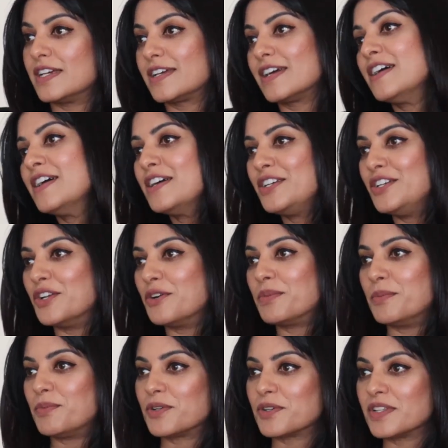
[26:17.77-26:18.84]
Like,
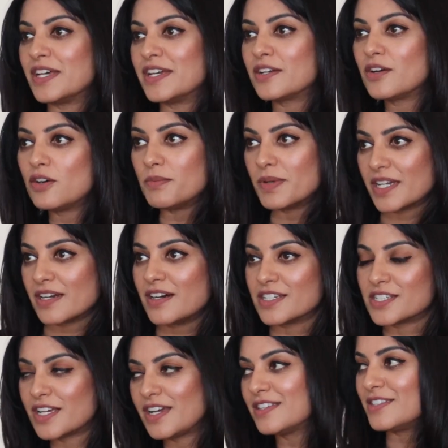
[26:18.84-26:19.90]
people are like, oh my
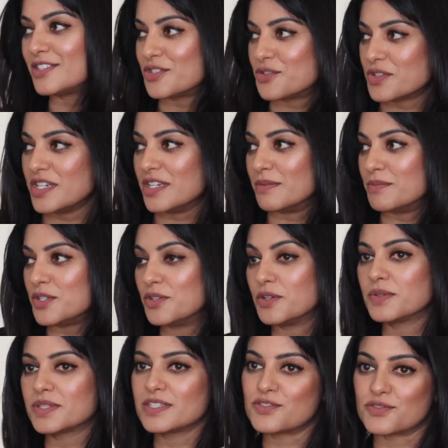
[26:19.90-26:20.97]
gosh, I had this dream. Do you
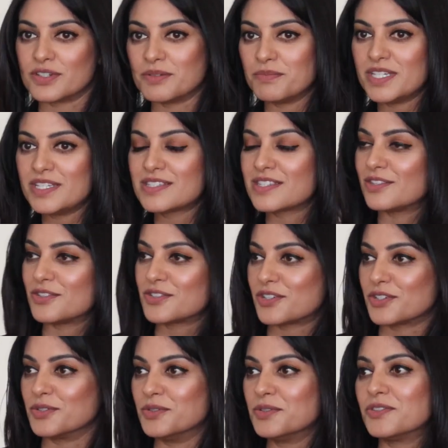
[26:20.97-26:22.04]
know what this dream means? And they'll
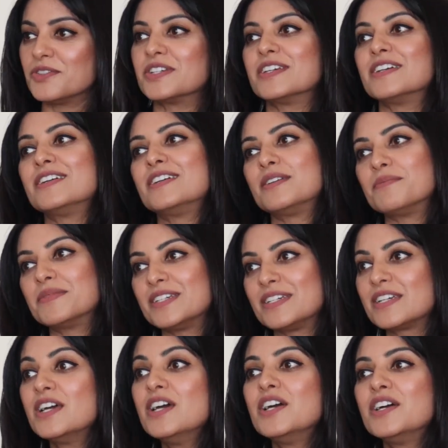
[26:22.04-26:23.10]
start Googling it. And I'm
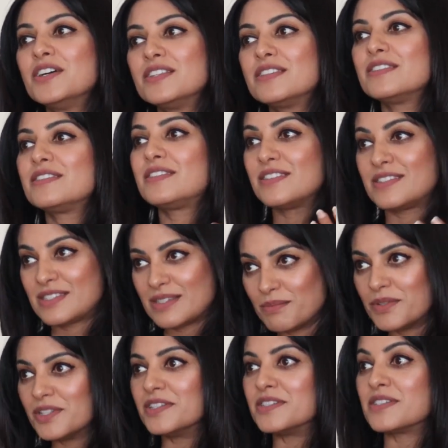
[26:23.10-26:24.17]
like, the
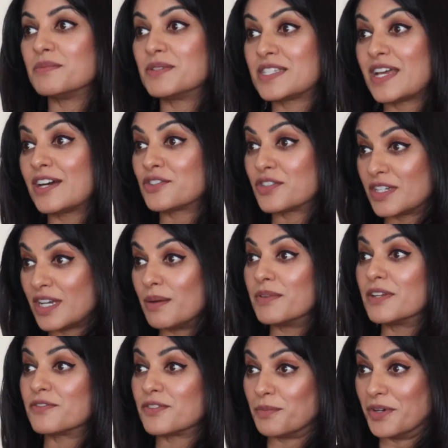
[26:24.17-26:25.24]
symbolism is actually
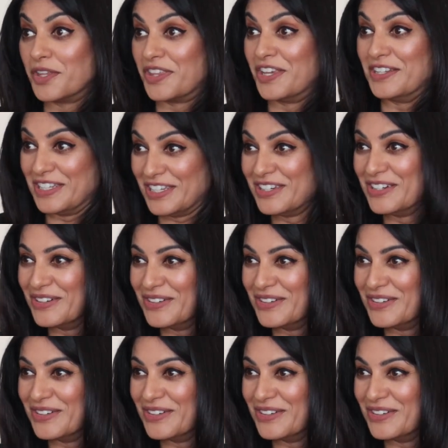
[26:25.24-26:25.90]
coming from within